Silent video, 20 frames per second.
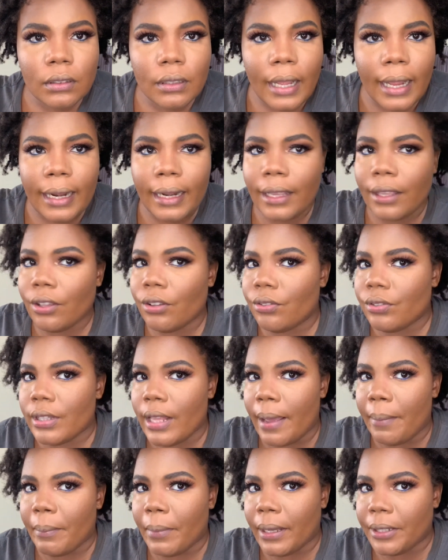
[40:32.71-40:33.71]
I didn't use
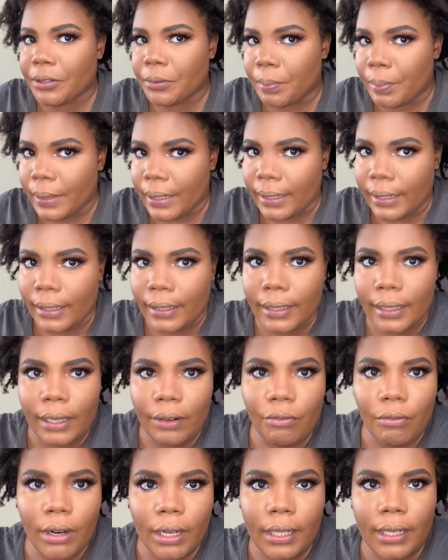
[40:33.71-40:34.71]
that much, but
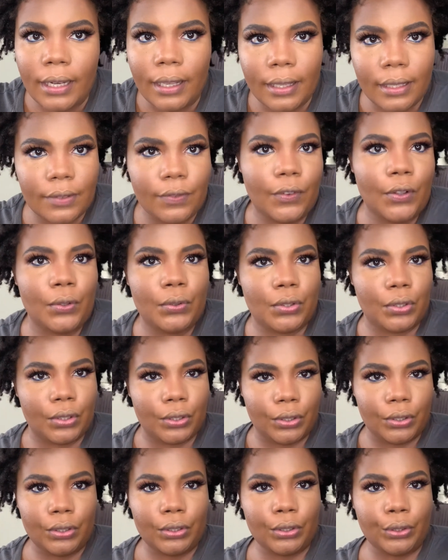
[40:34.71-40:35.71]
it really does
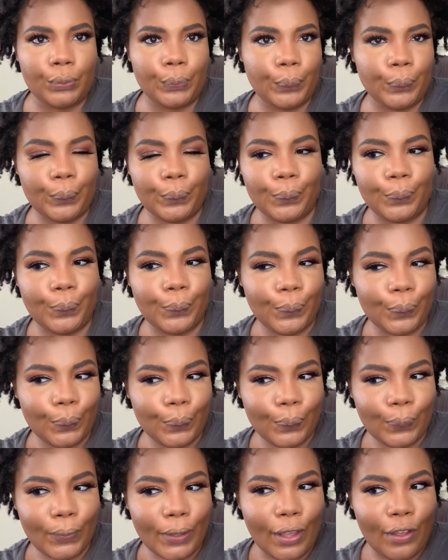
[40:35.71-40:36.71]
filter.
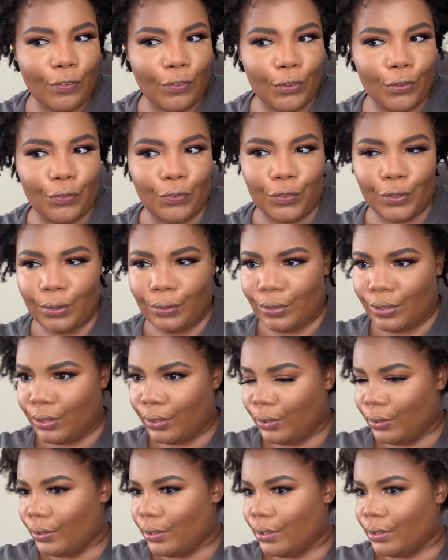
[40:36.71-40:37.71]
I feel
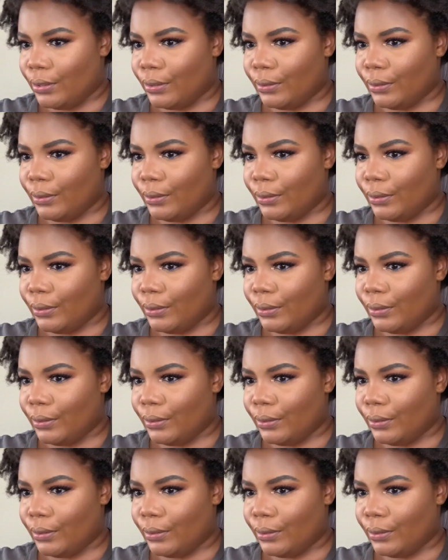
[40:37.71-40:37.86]
filtered.